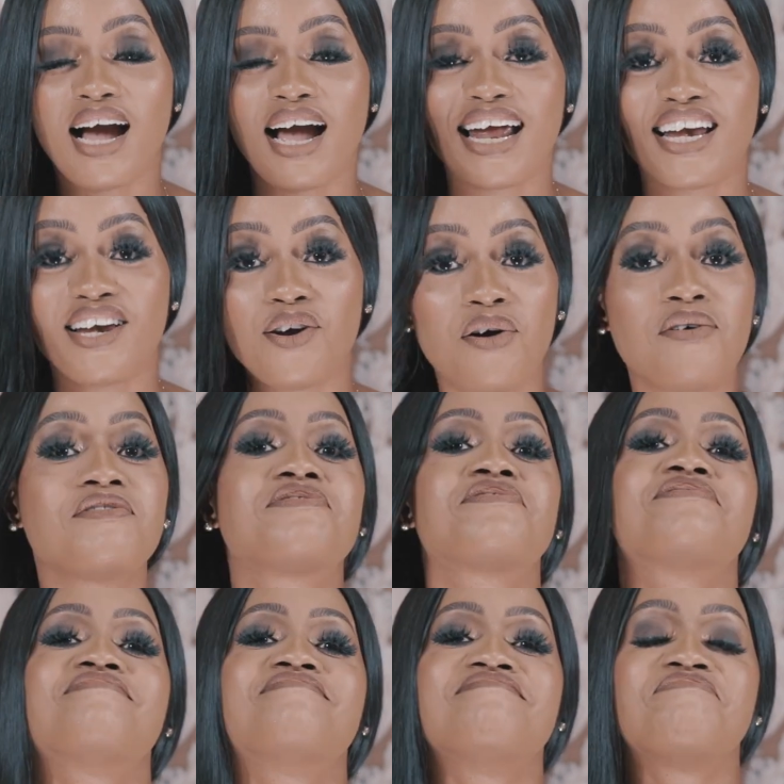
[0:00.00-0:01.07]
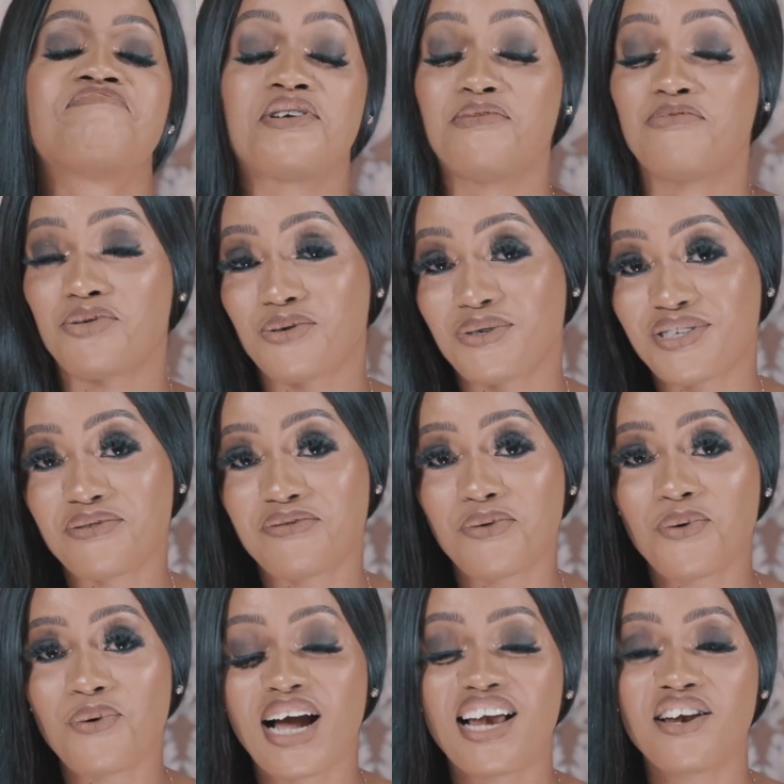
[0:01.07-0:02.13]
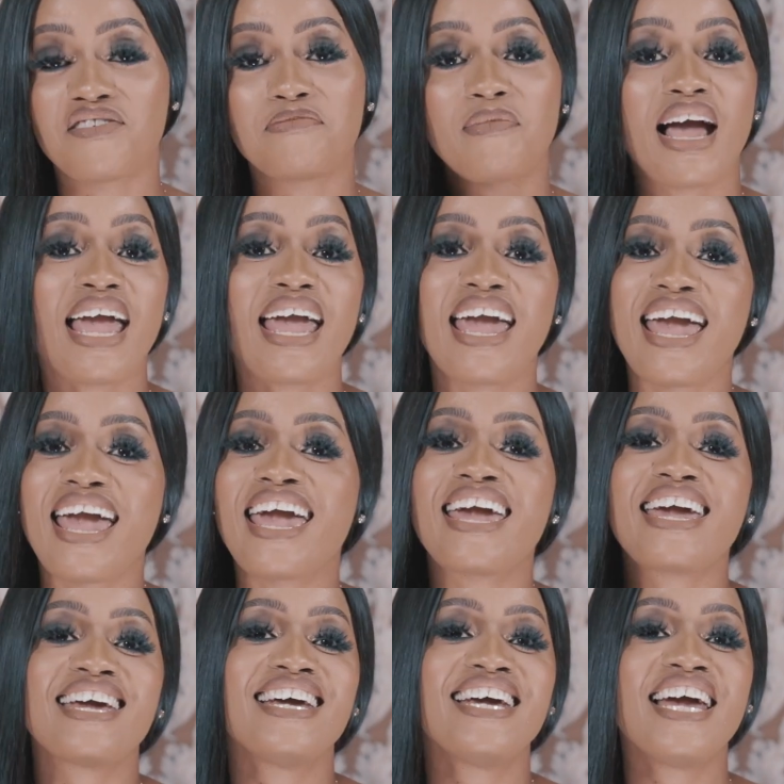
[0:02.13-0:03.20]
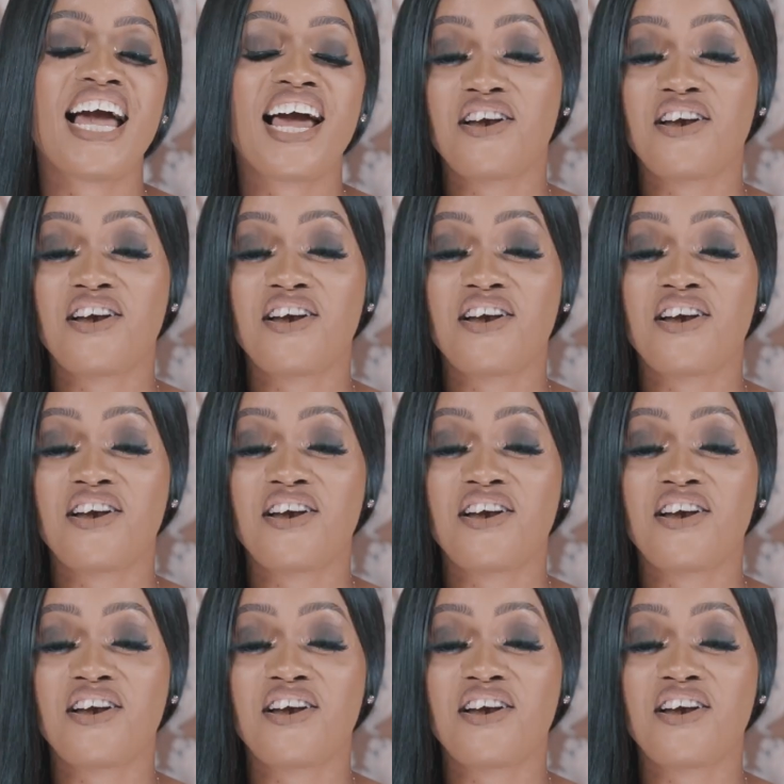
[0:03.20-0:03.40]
I love being beautiful, I love my hair,